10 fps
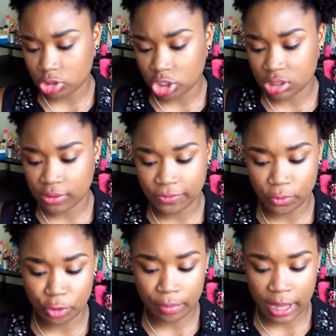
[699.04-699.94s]
Just a
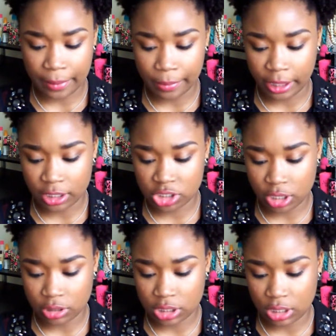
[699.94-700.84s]
Fool by Blake
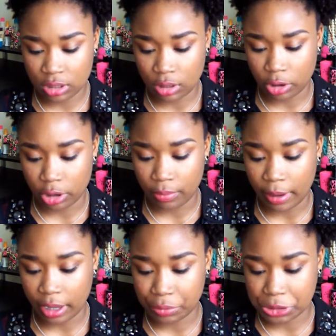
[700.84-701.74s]
Shelton, or
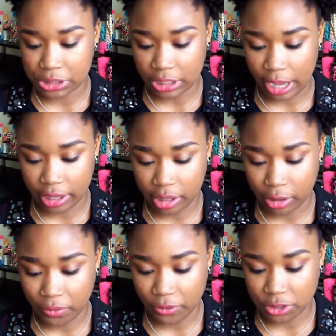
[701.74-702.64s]
by Christina
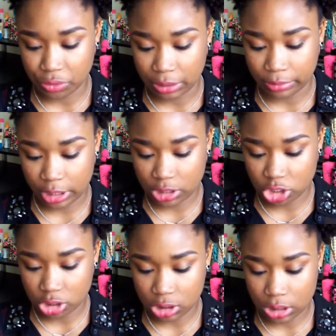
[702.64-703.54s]
Aguilera featuring Blake
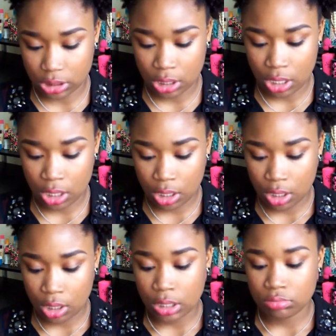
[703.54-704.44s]
Shelton.
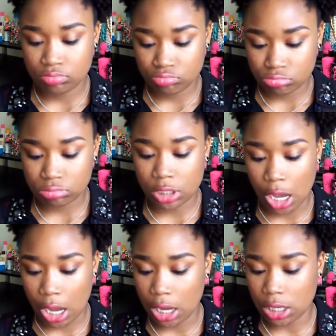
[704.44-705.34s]

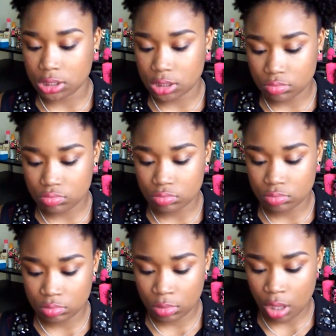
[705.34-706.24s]
Yes.
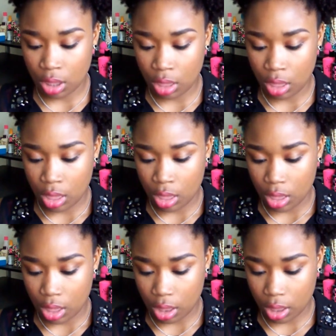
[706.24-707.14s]

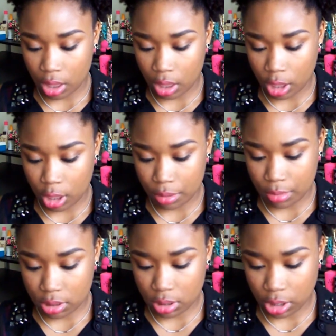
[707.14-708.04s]

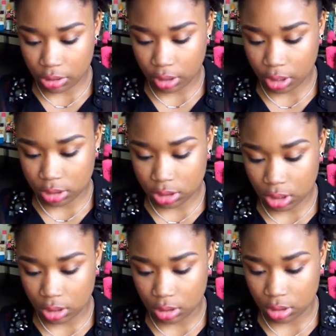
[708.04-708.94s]
I think that's
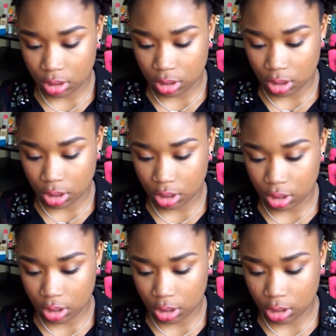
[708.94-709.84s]
it.
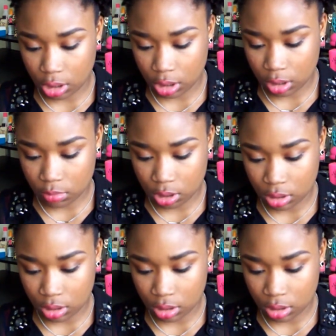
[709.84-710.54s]
I'm